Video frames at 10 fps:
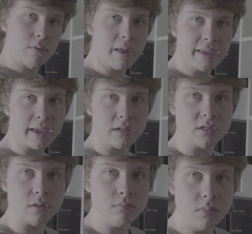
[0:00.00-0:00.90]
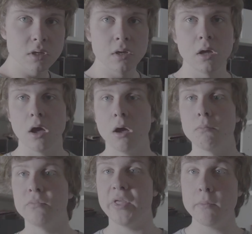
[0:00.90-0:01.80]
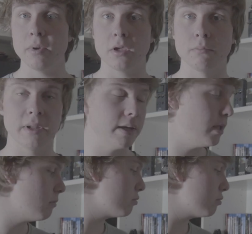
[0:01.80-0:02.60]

light getting to them, they'd be completely